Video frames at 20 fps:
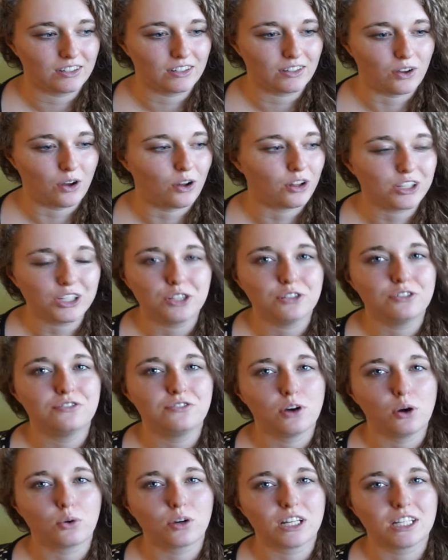all you
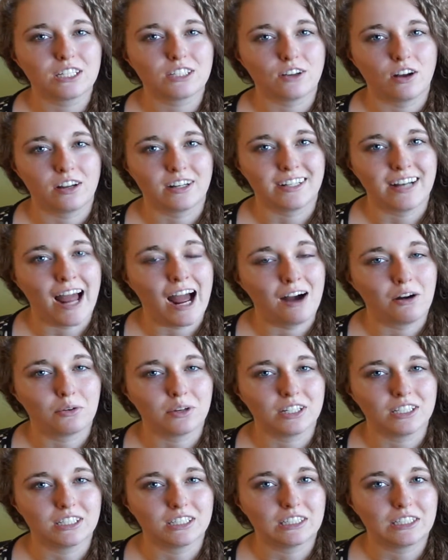focus on now
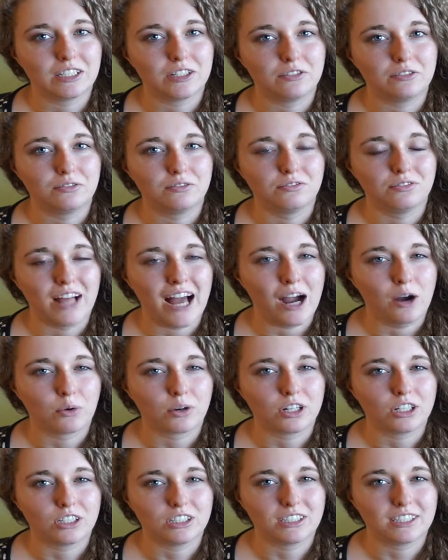is the
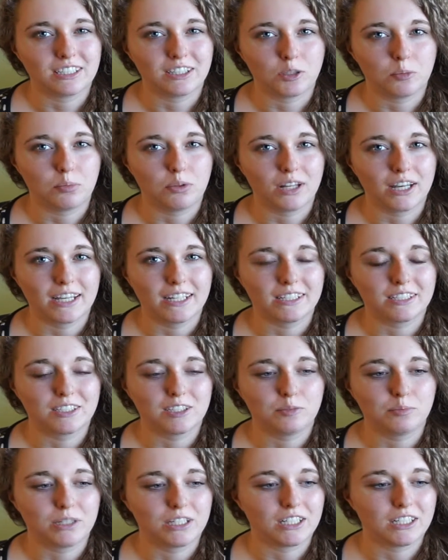flowers in the
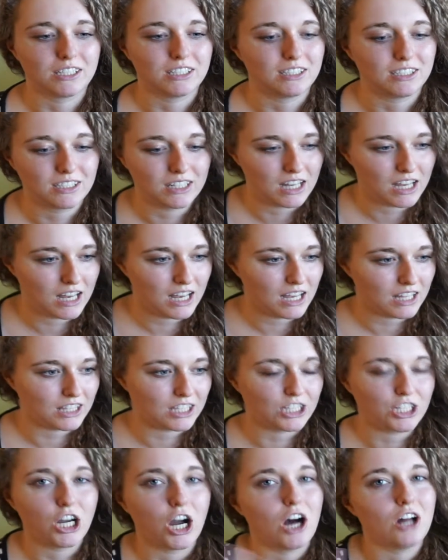place because
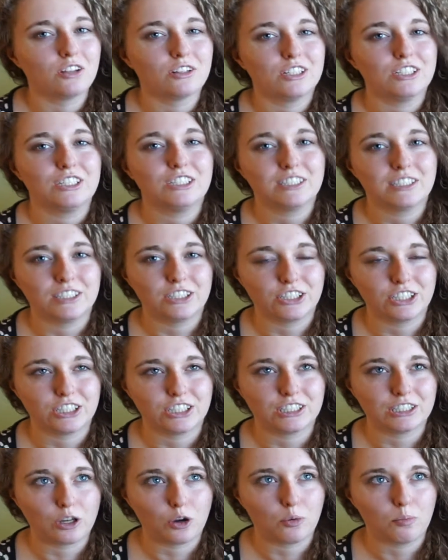the colors are
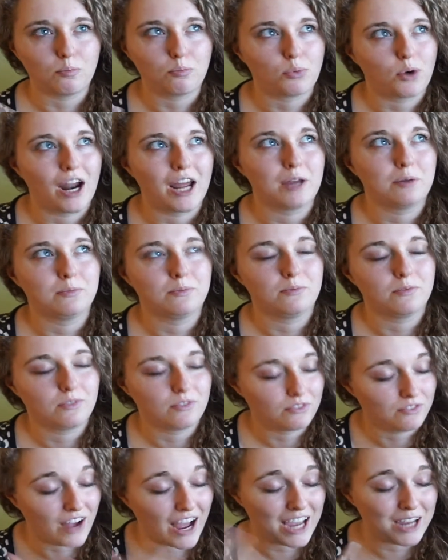just so bright,
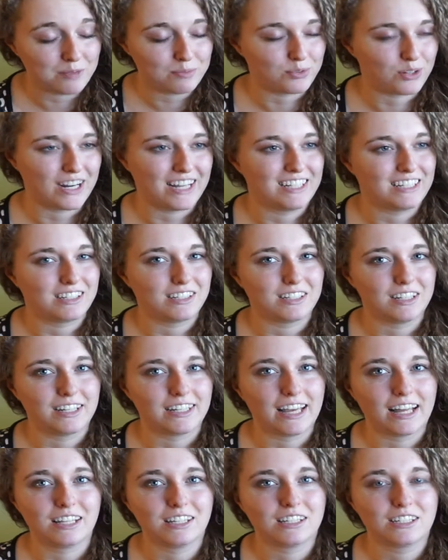vibrant
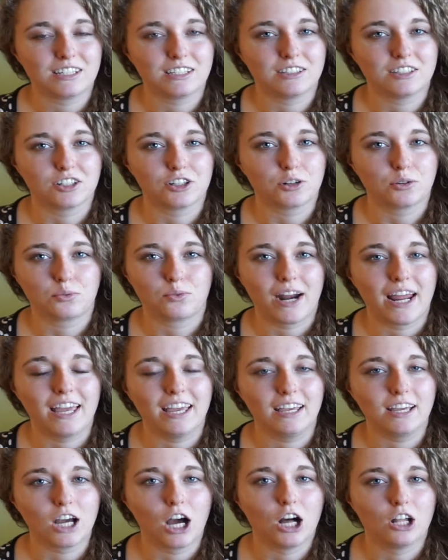against the gray
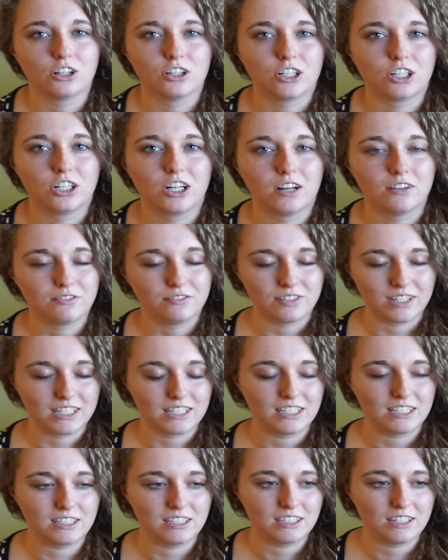color of
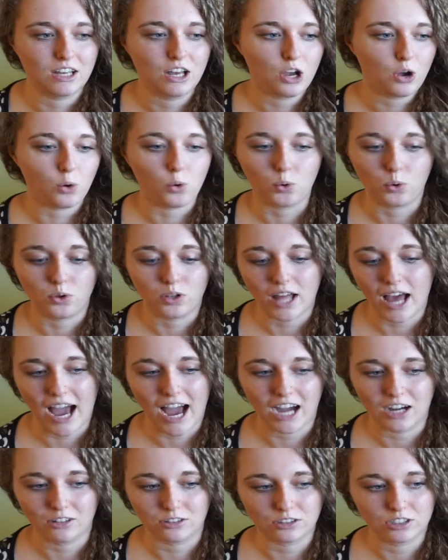this whole
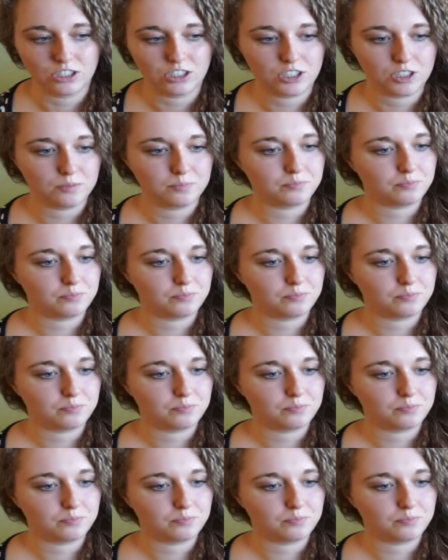house.